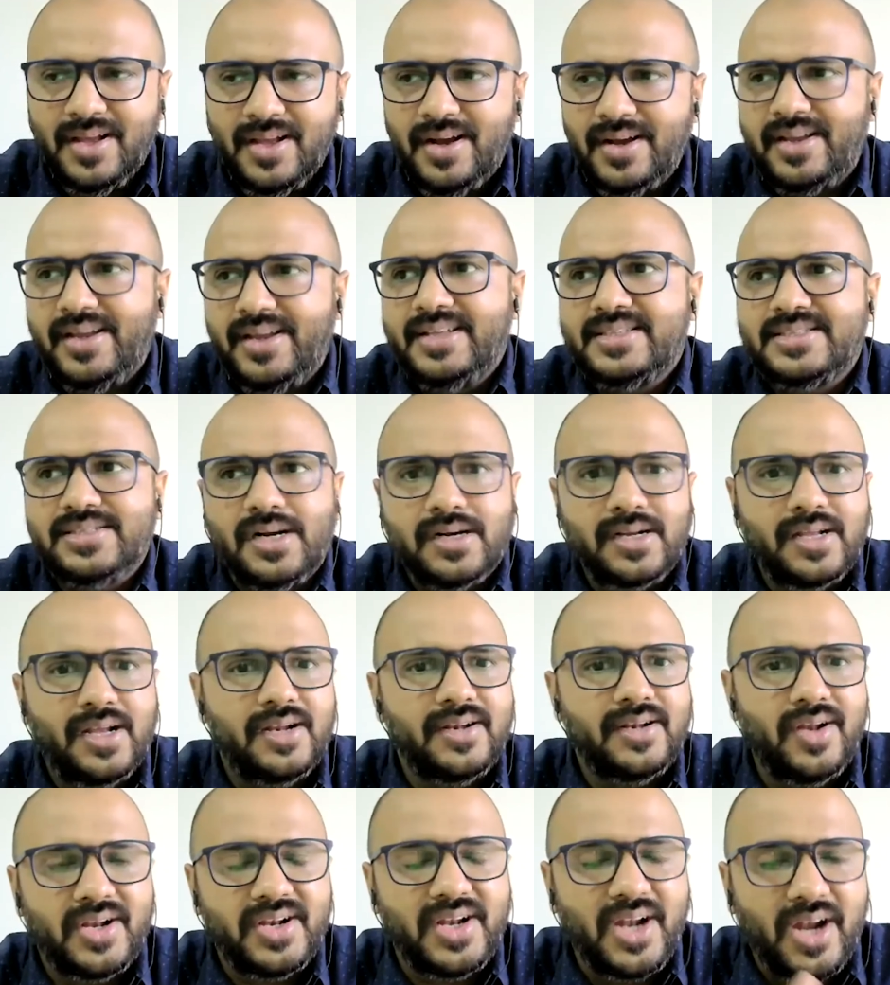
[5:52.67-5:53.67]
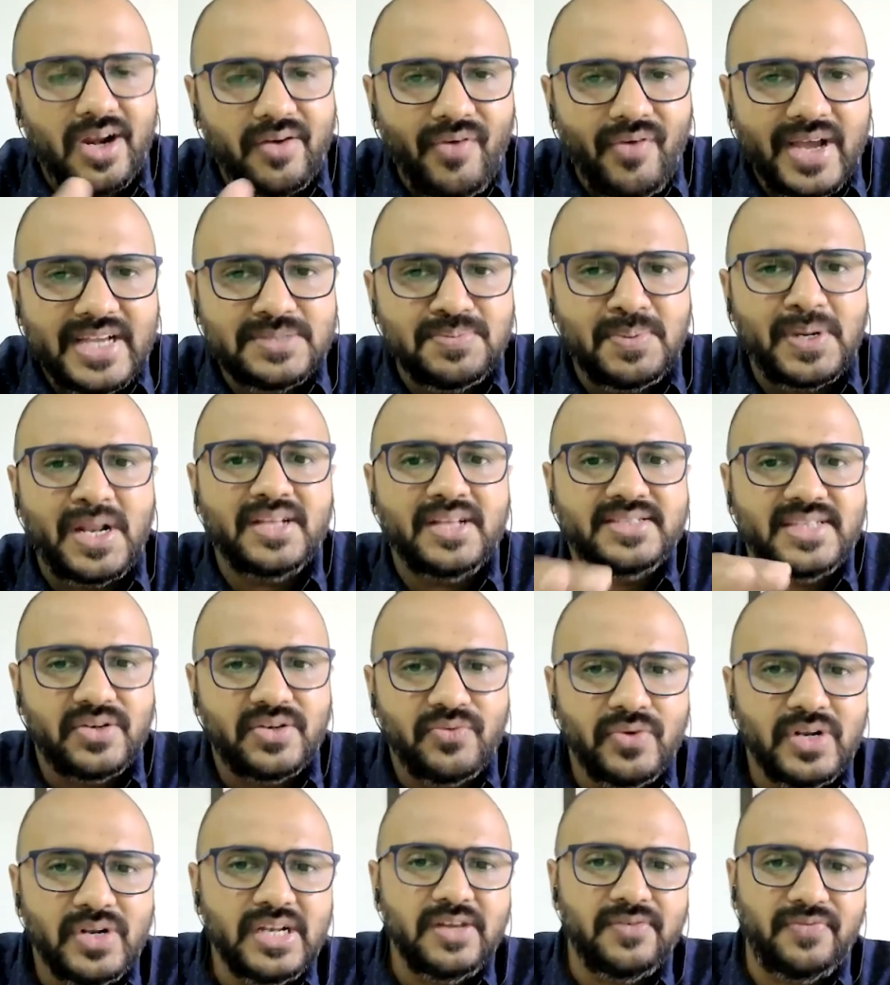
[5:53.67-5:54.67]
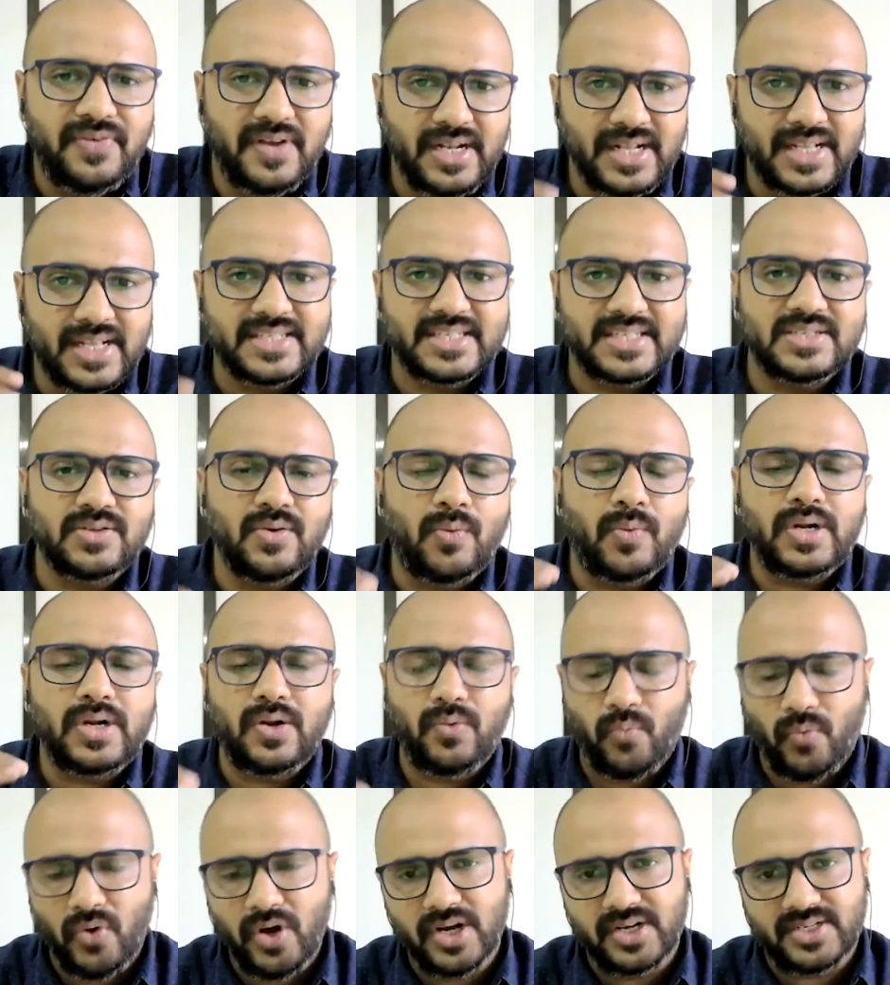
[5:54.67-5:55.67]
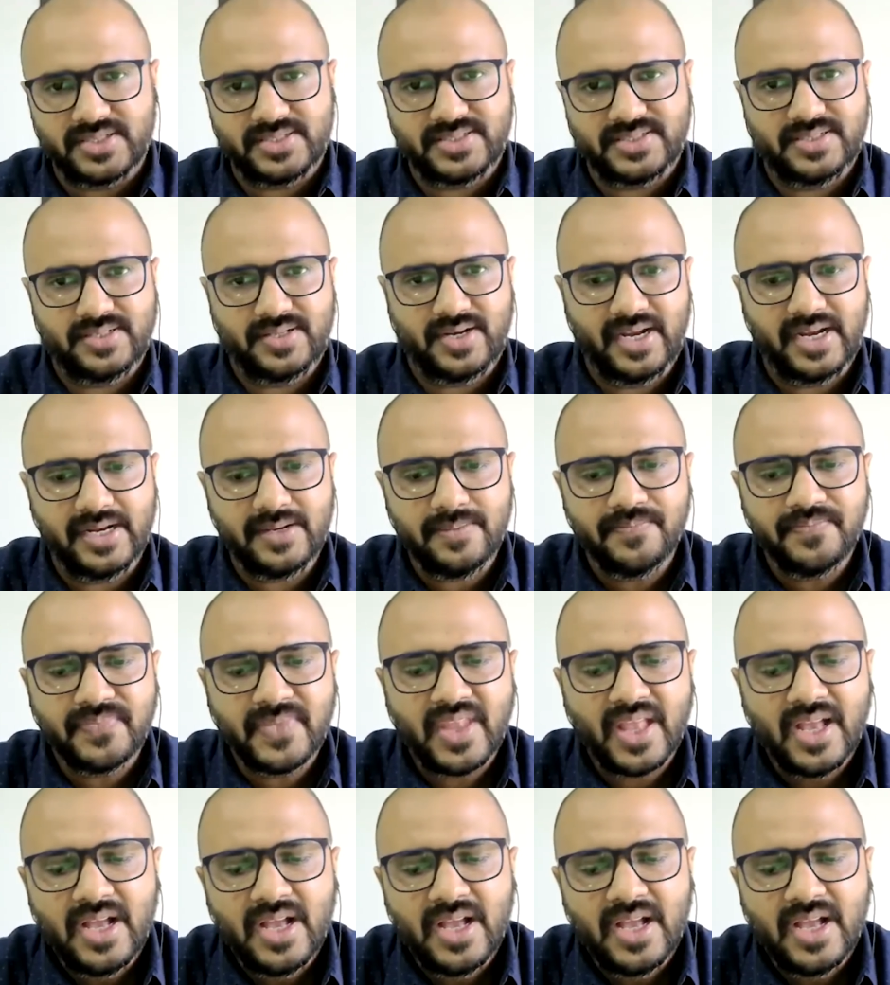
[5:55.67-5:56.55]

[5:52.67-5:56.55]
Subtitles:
Okay, it's not an advice, but I genuinely feel this is what works, right?